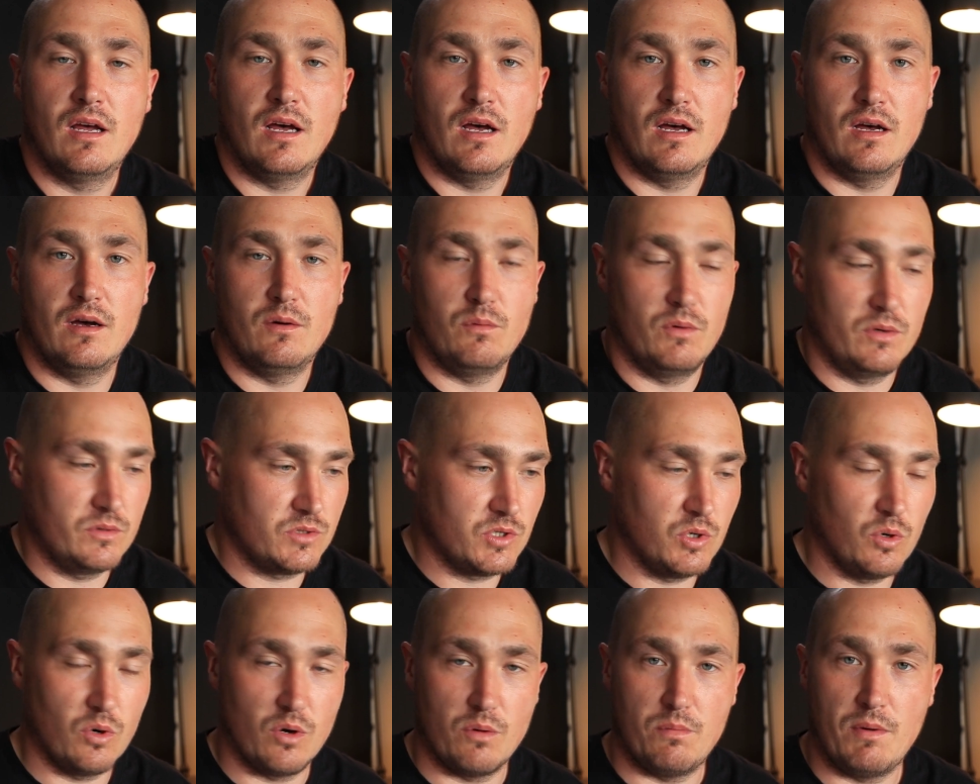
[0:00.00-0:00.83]
we'll
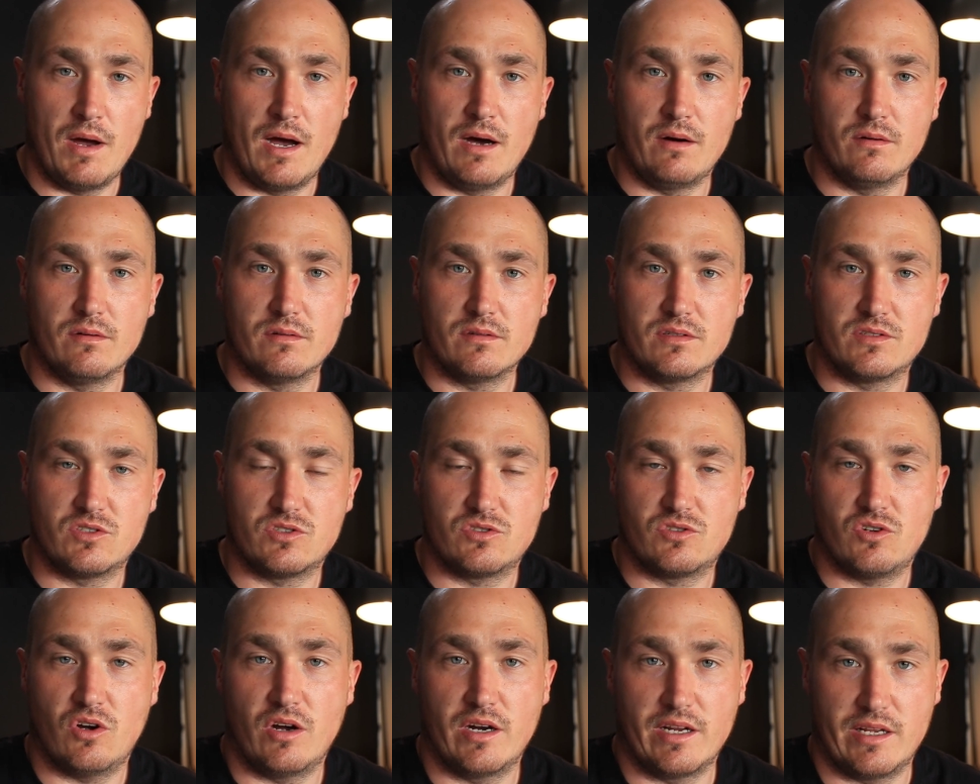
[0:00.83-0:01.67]
talk about
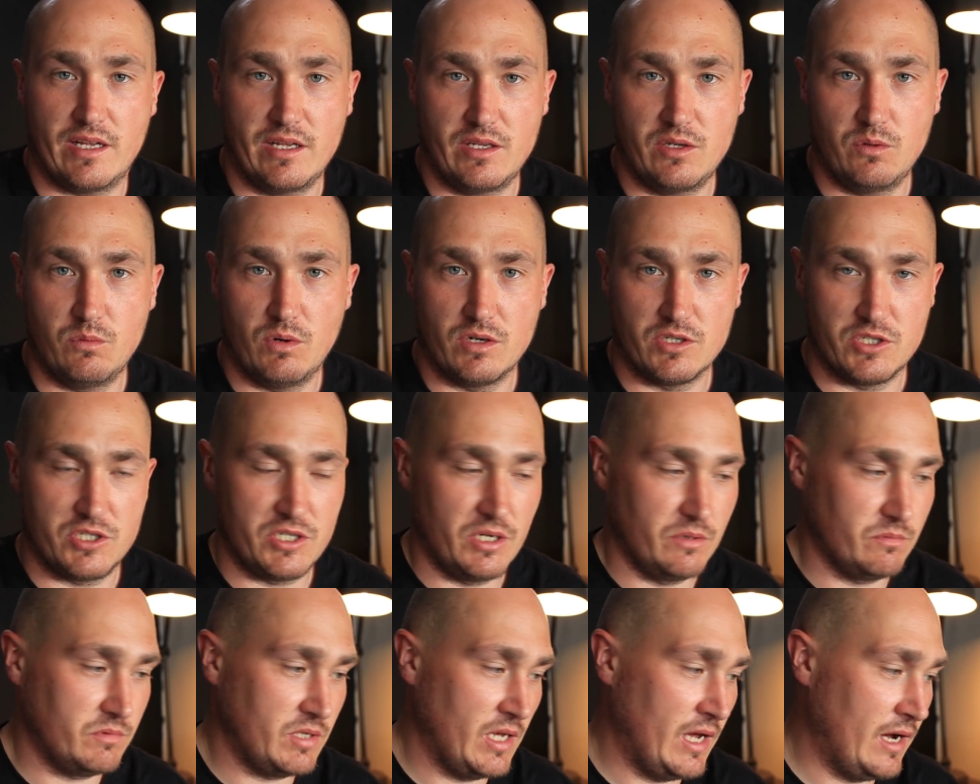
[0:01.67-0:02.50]
trying to get you one
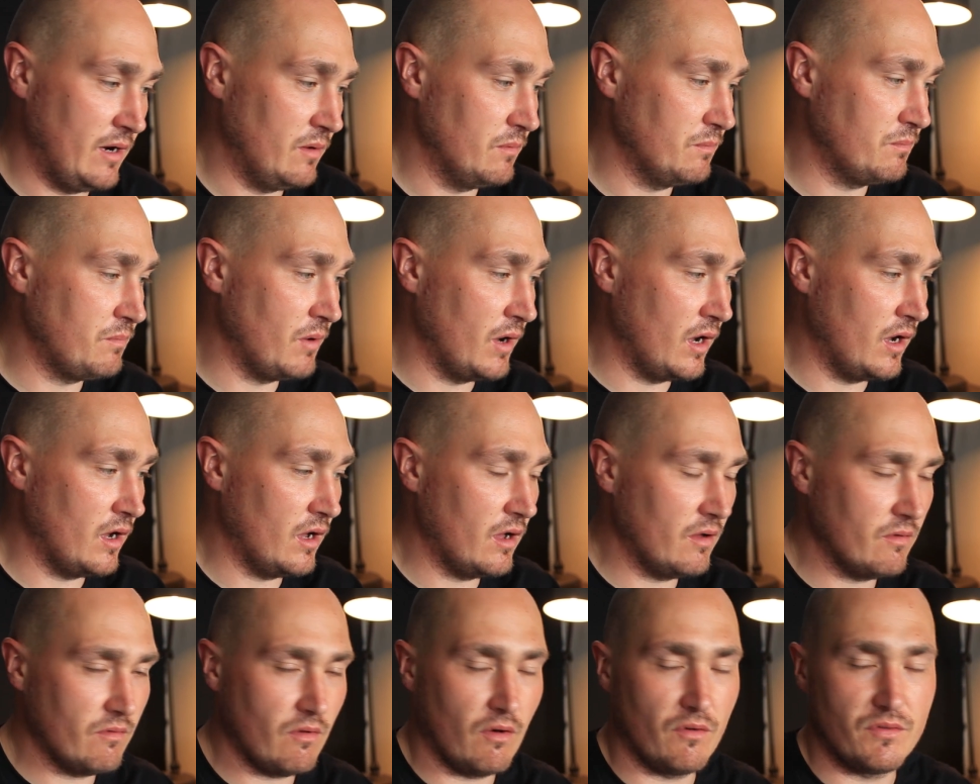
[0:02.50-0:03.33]
shipped out.
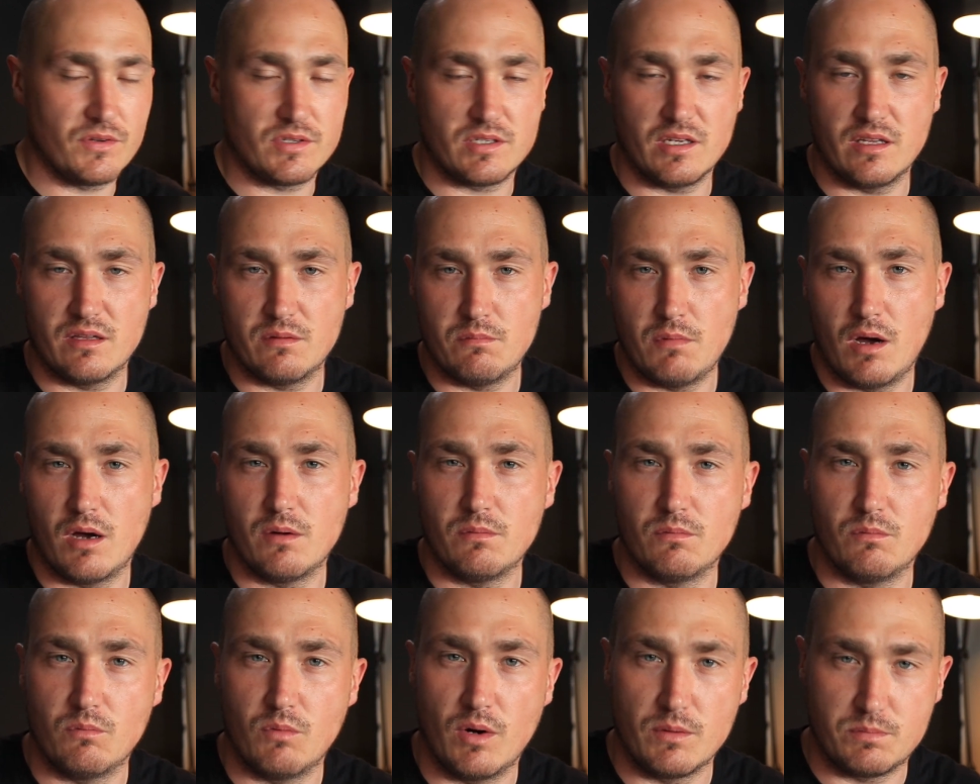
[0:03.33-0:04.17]
But obviously at the
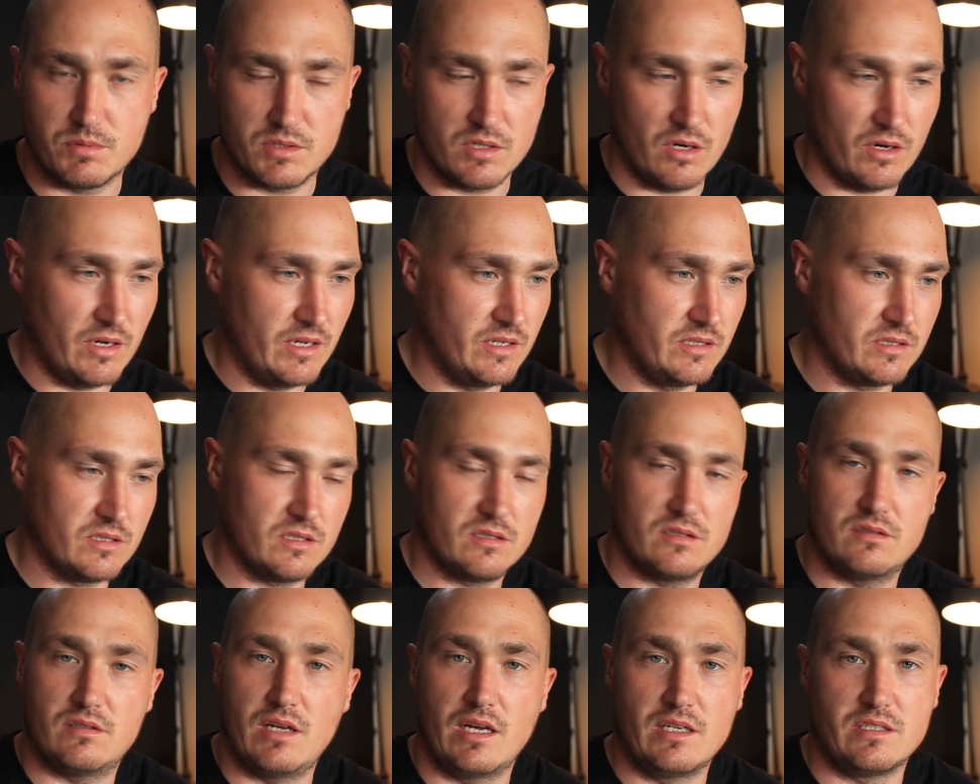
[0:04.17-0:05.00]
moment, website
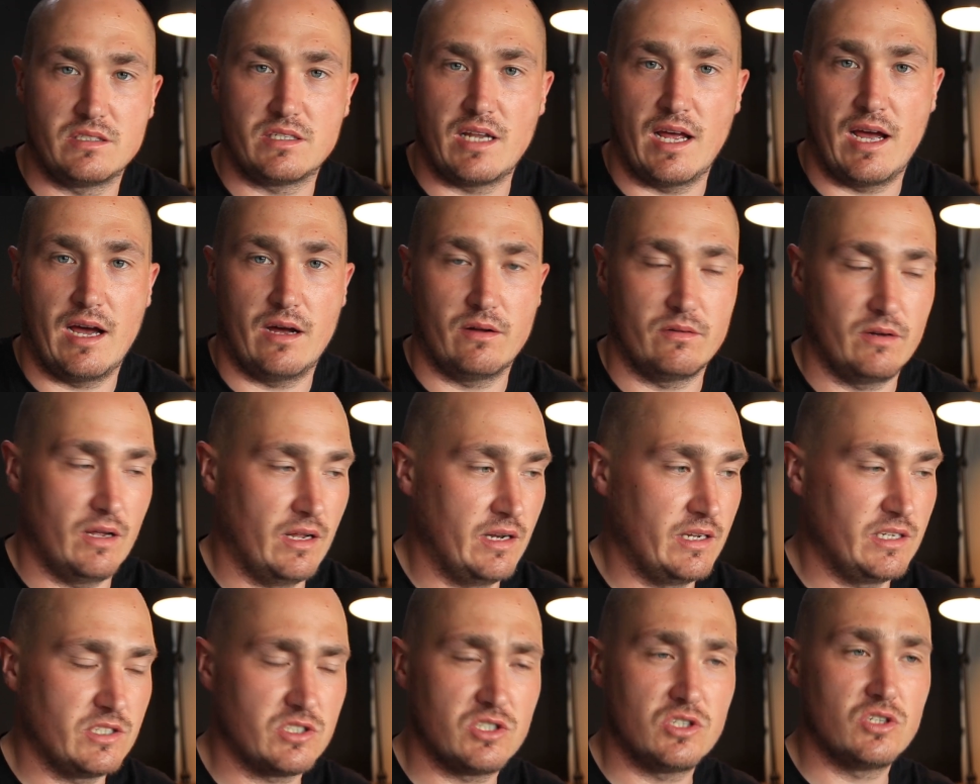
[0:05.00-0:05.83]
is down,
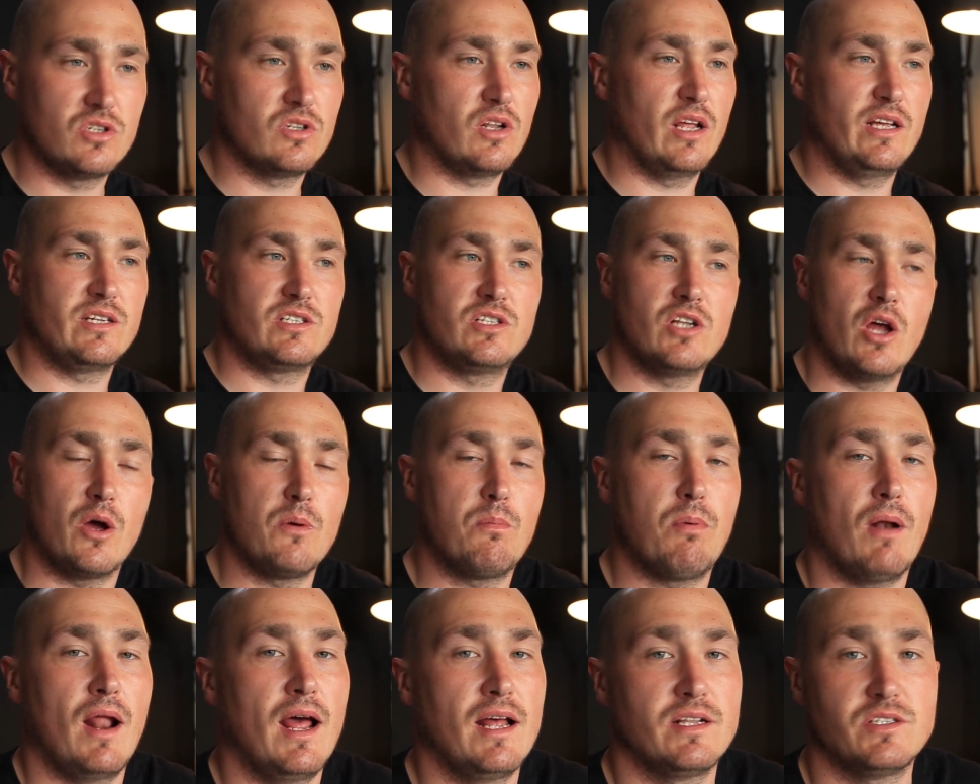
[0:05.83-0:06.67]
and it's no
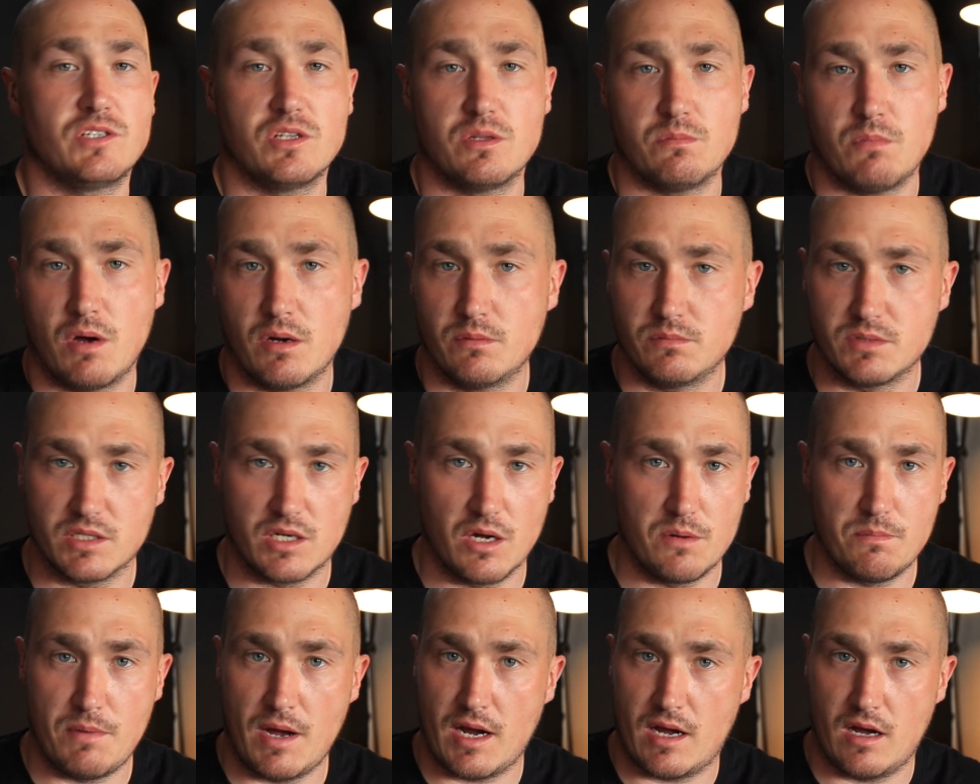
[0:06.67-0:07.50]
plans at the moment to
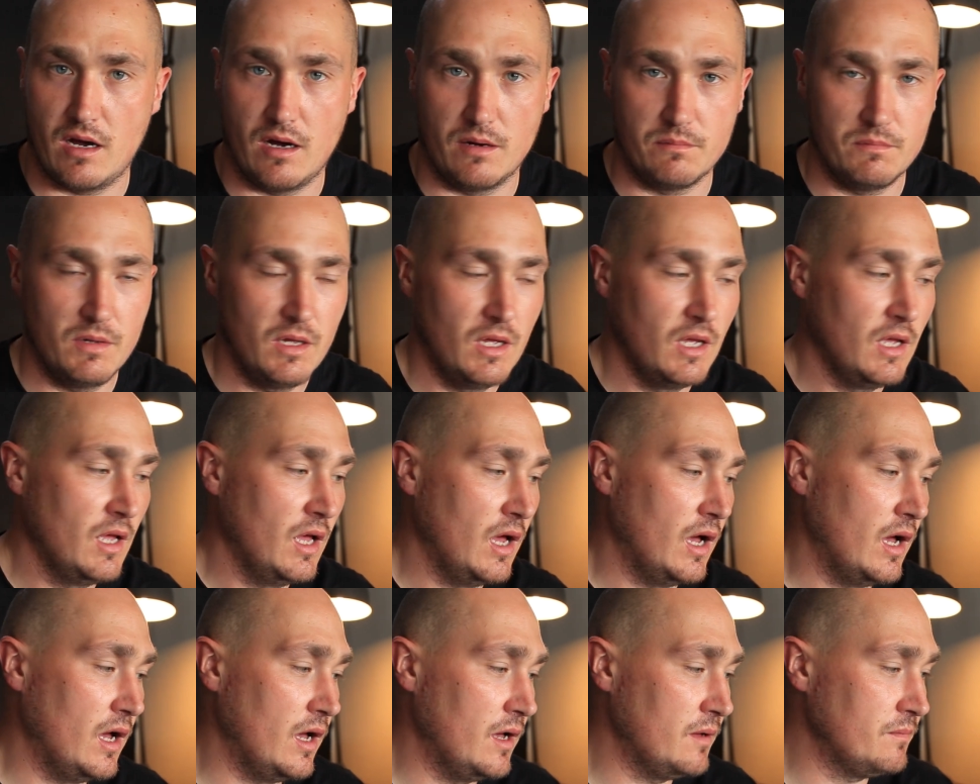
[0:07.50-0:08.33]
go back up,
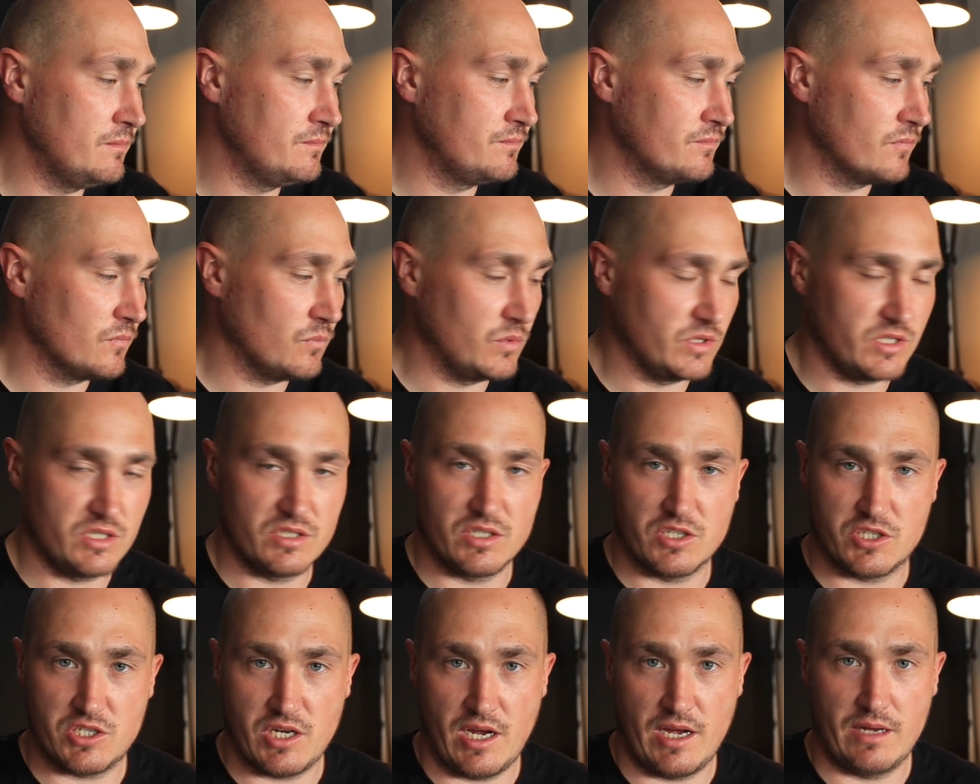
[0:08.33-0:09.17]
which
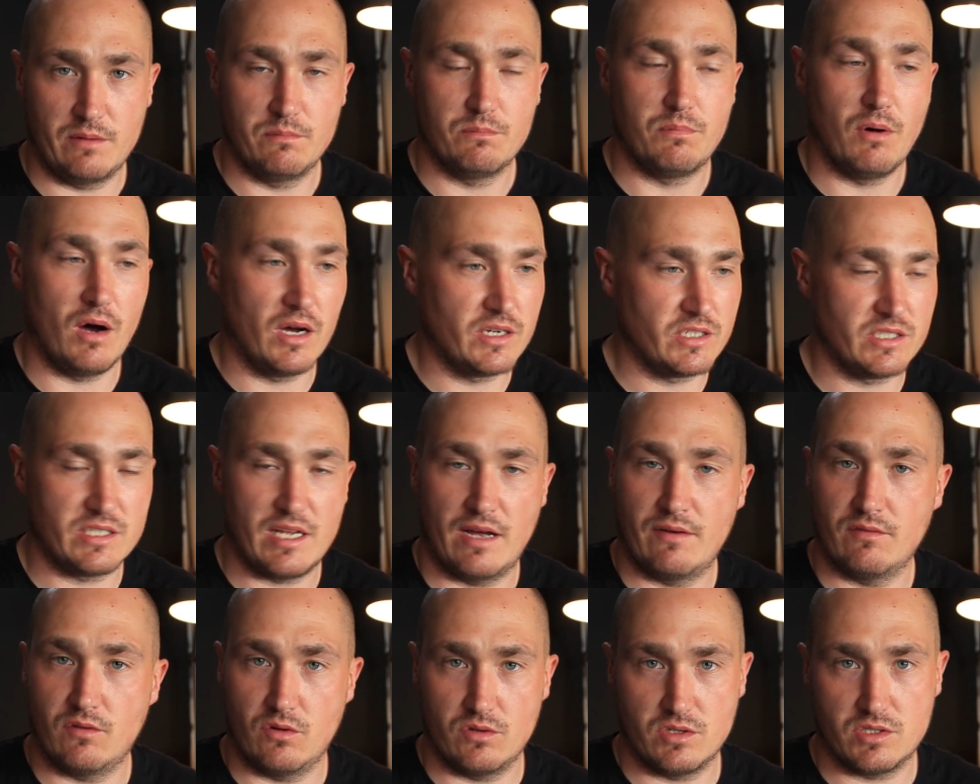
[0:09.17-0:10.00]
is a shame, but I just
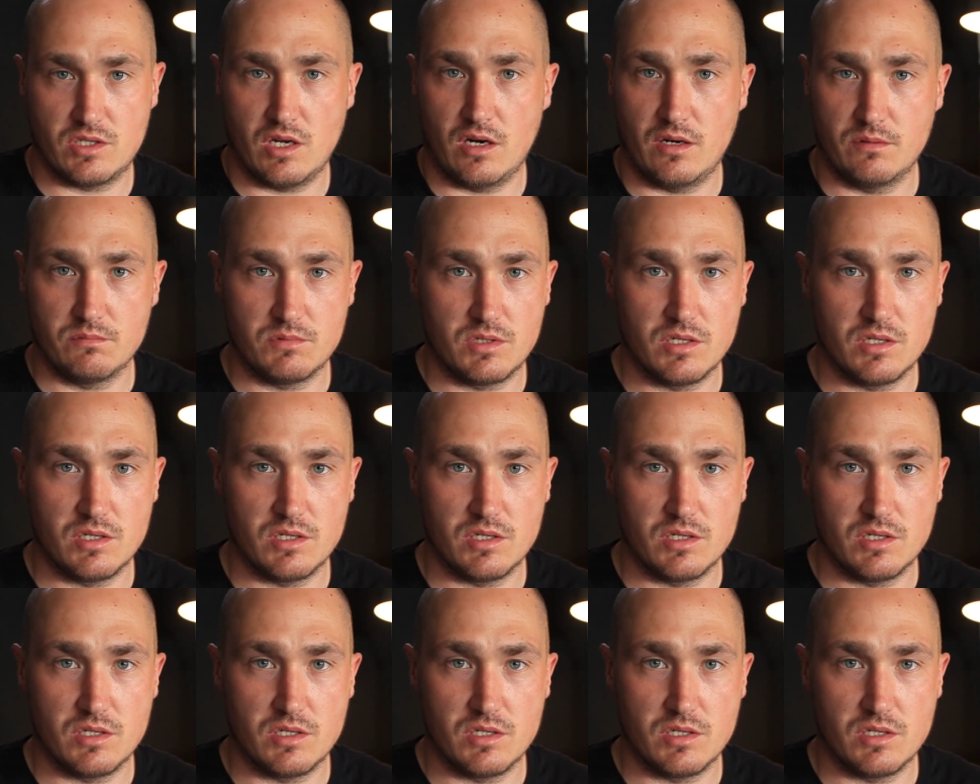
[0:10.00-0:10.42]
haven't got the time